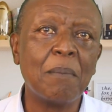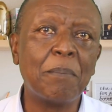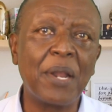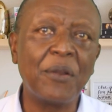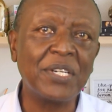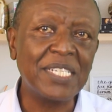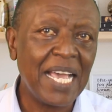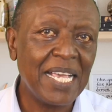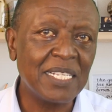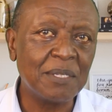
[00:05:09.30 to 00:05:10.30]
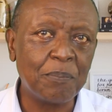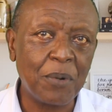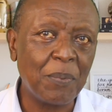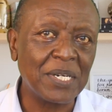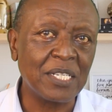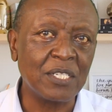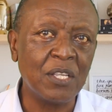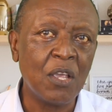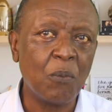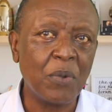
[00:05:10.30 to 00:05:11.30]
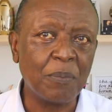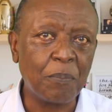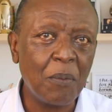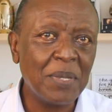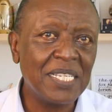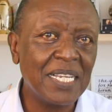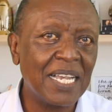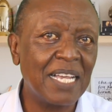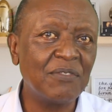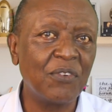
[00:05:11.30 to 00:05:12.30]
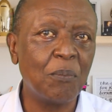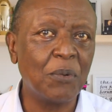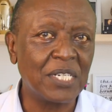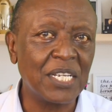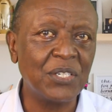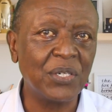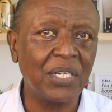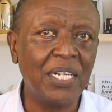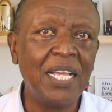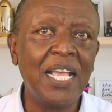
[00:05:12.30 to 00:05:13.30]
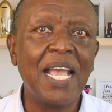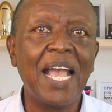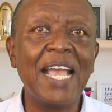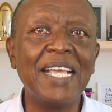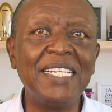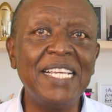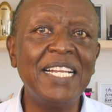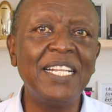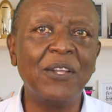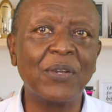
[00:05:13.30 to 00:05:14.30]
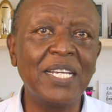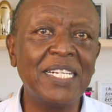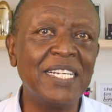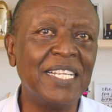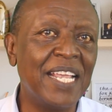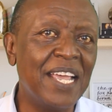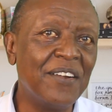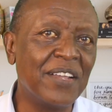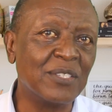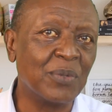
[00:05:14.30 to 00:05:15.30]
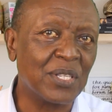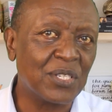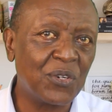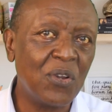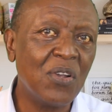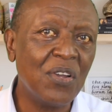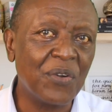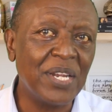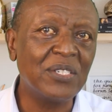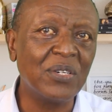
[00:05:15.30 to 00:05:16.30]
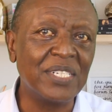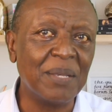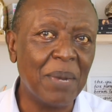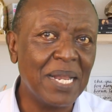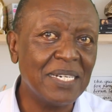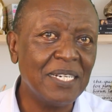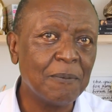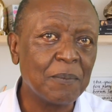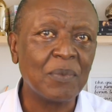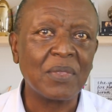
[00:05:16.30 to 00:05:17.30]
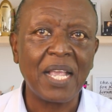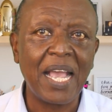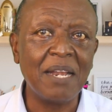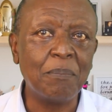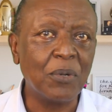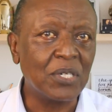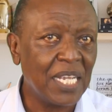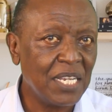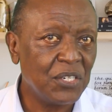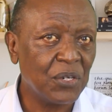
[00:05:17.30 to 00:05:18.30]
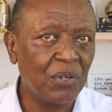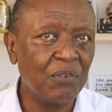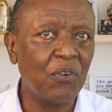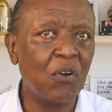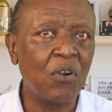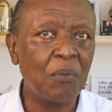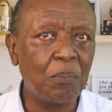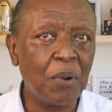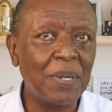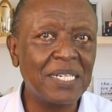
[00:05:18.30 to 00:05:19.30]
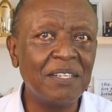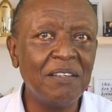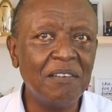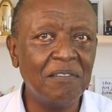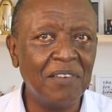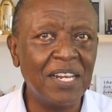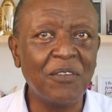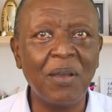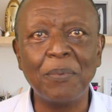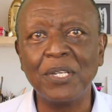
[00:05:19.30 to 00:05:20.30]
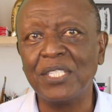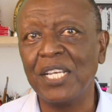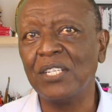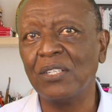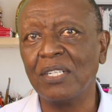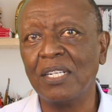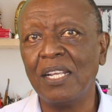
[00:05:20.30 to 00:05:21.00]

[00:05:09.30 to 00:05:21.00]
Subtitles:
Prioritize properties with promising cash flow potential, ideally located in areas with strong rental demand and potential for property value appreciation.